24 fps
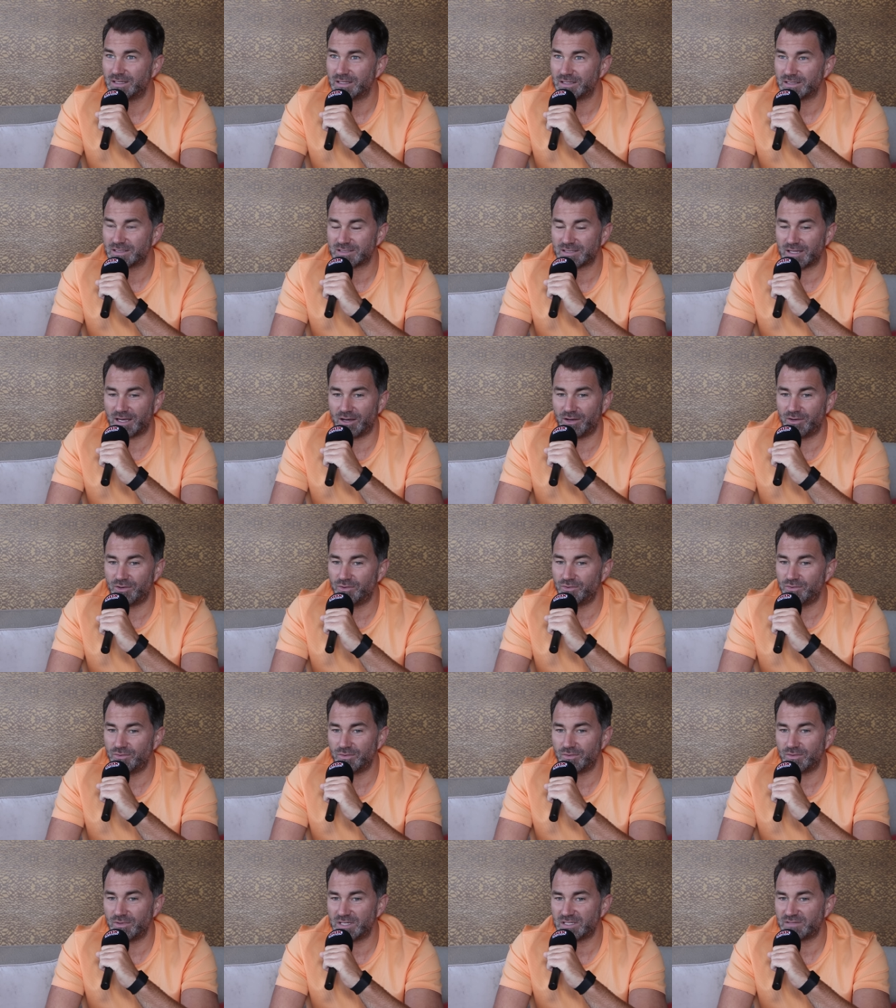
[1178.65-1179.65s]
So
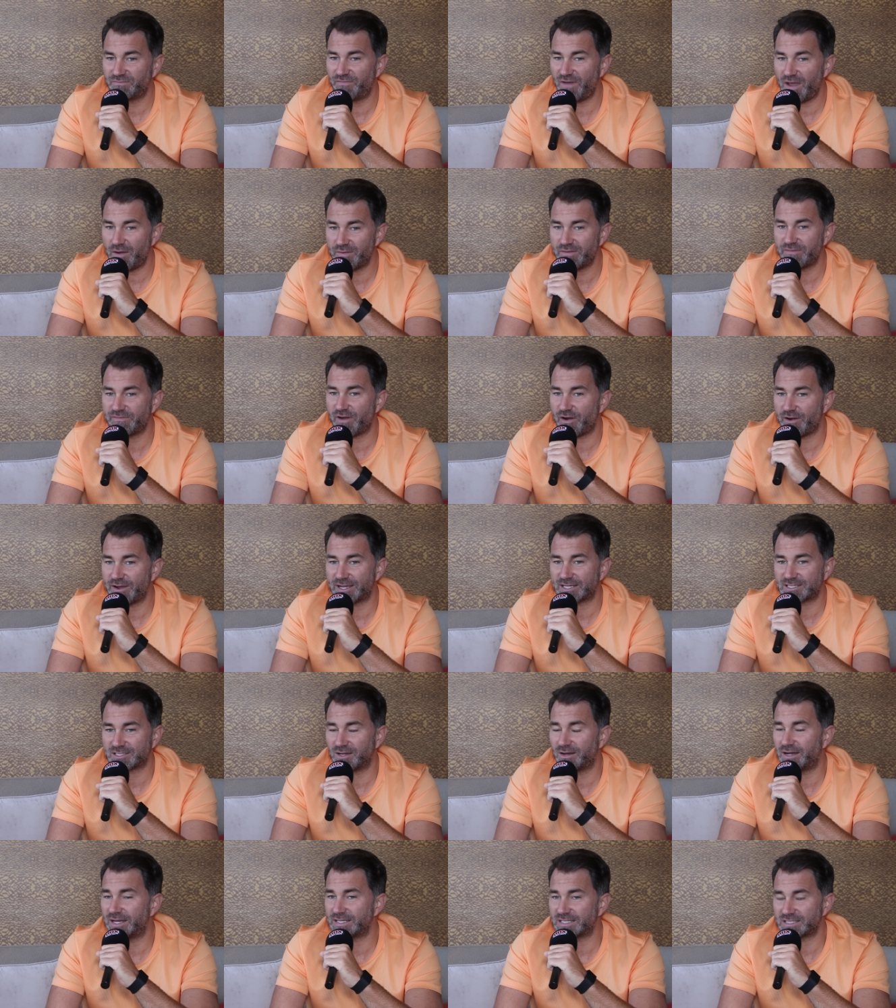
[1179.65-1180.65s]
it's very very
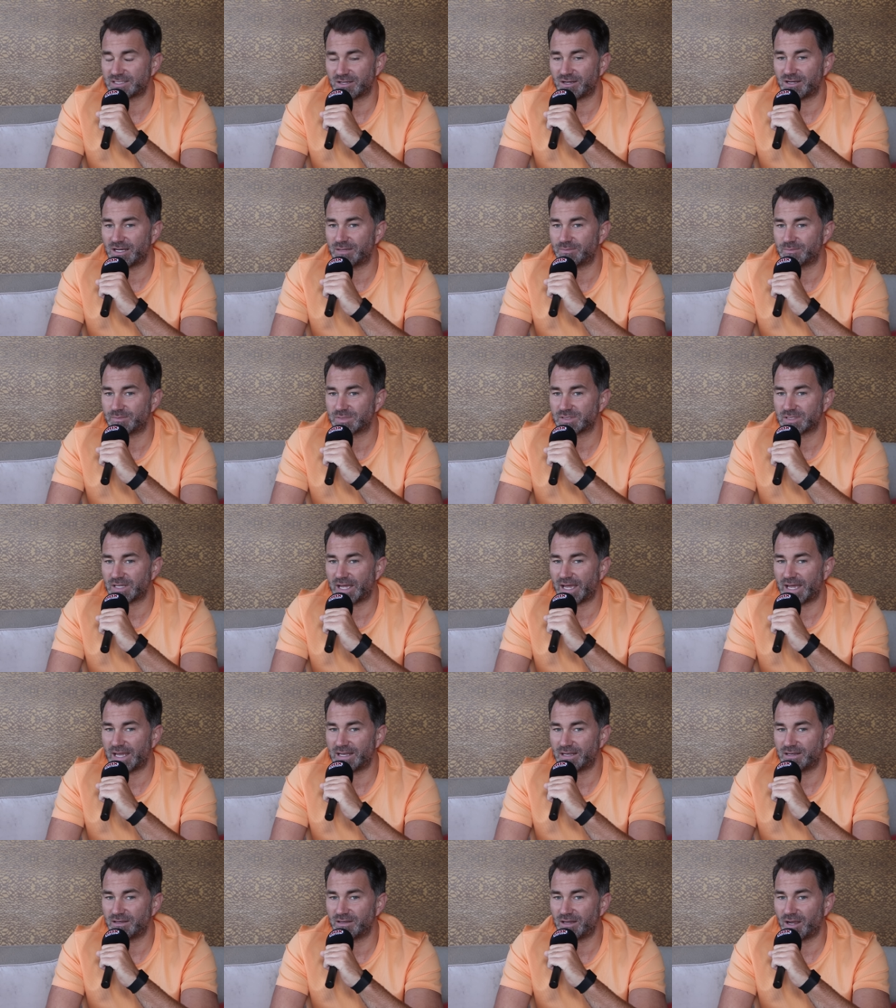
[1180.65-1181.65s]
exciting times,
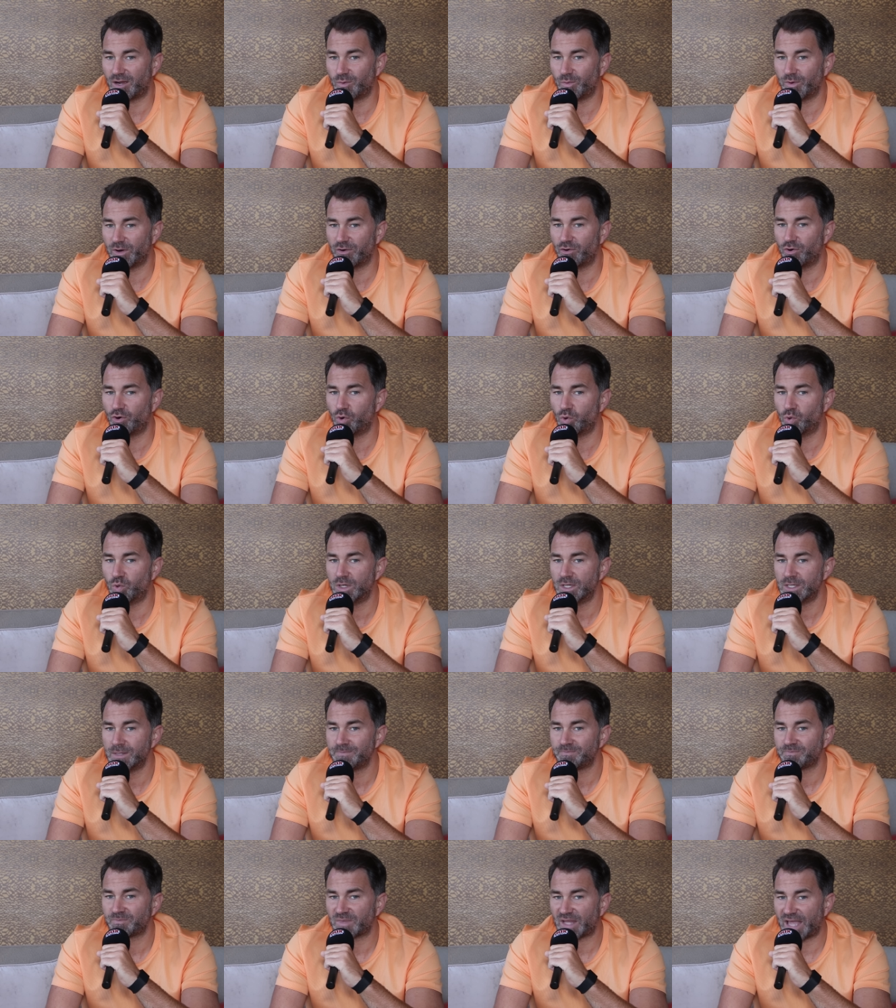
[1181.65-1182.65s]
and you know we're all
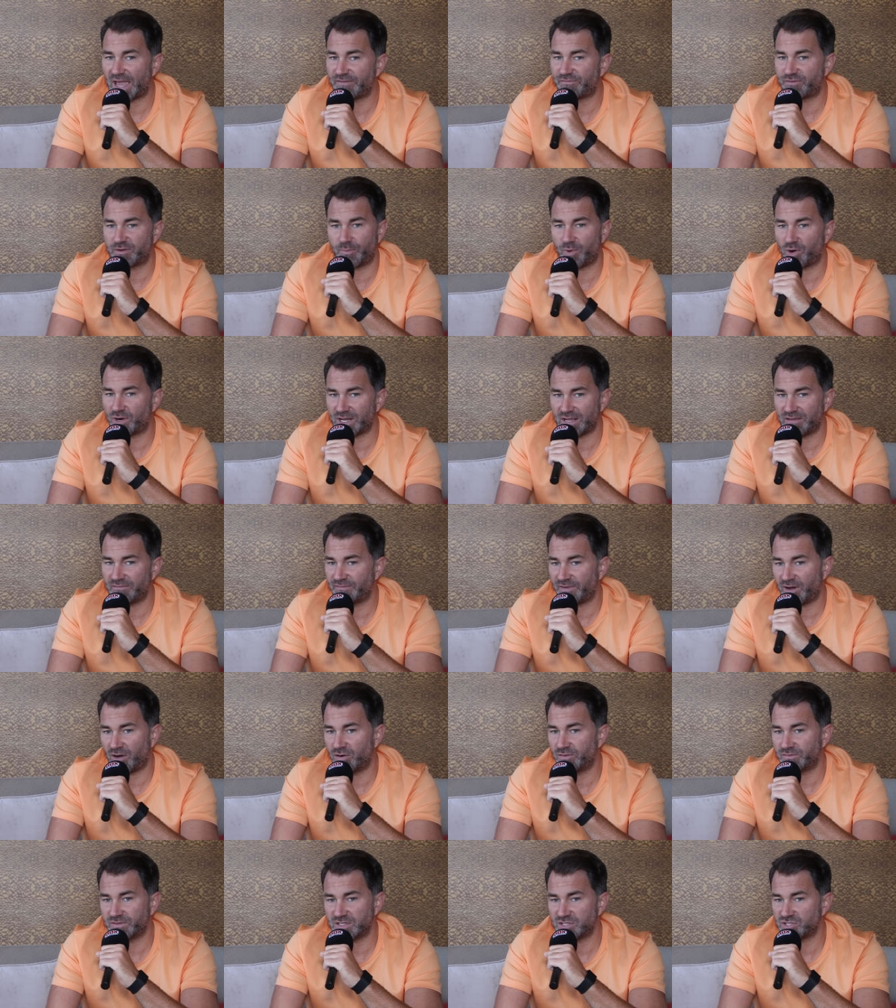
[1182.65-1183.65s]
everybody
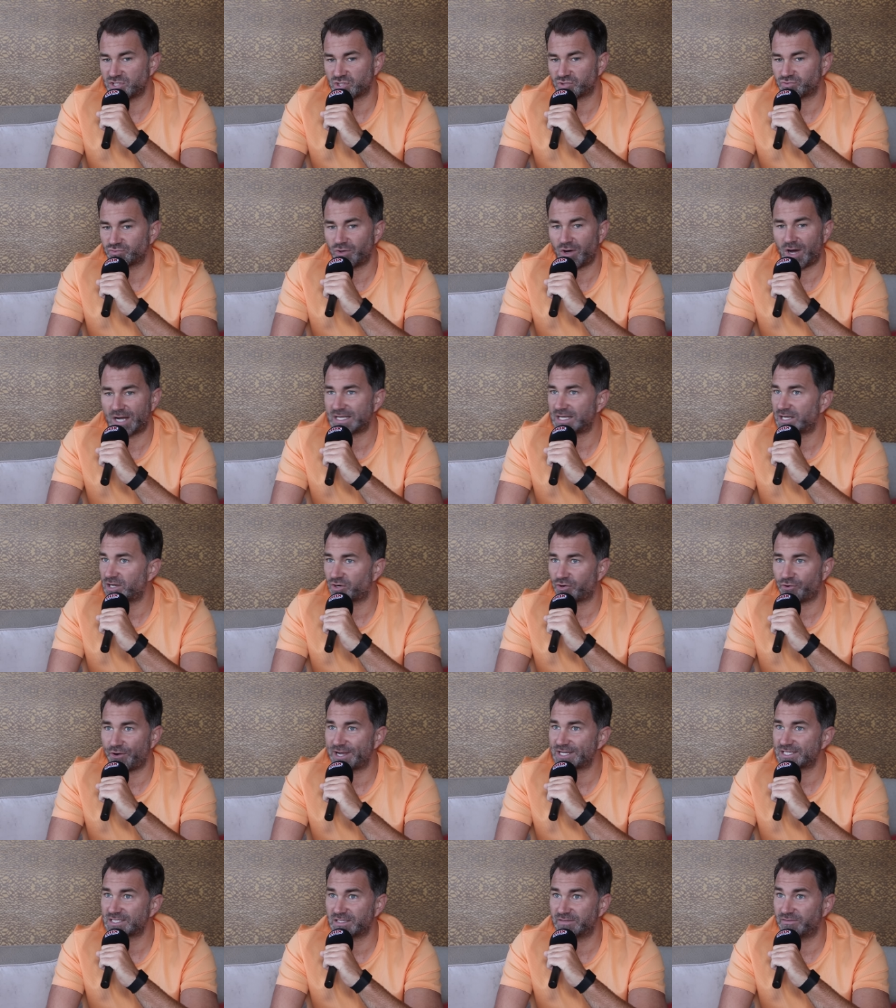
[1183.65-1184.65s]
involved is just riding a
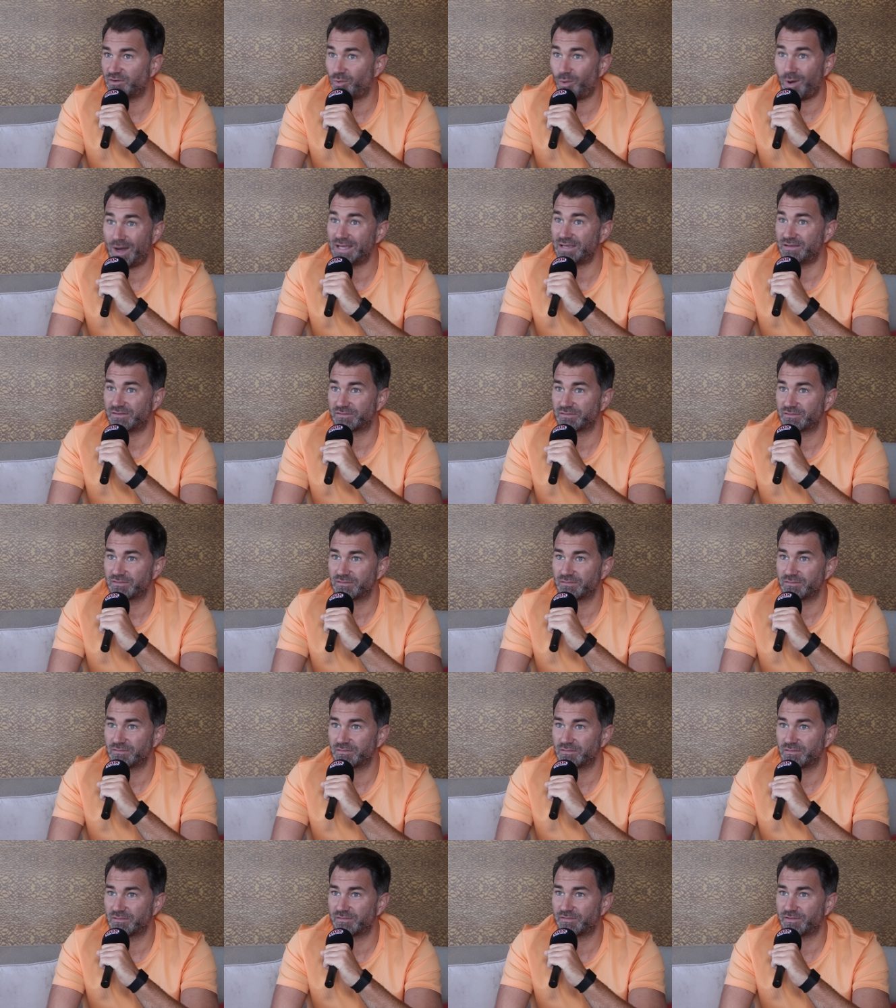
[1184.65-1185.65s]
crest of a wave.
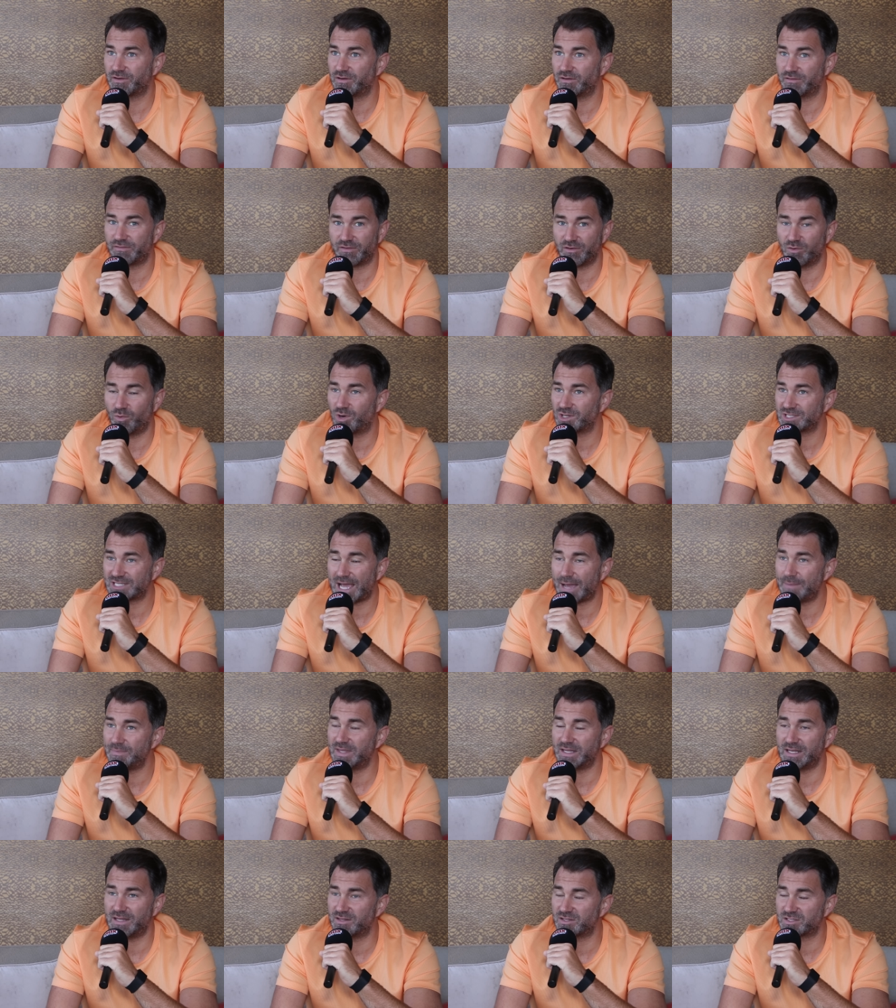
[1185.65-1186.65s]
For, for what's
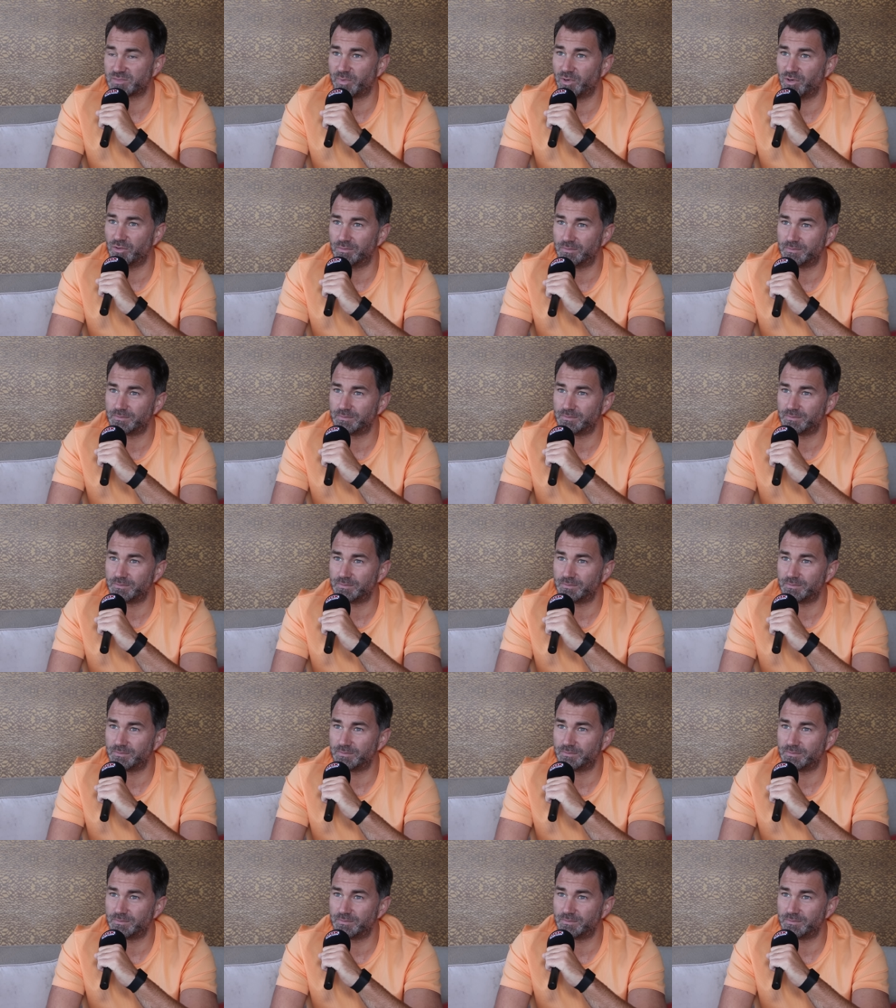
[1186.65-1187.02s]
happening in the sport.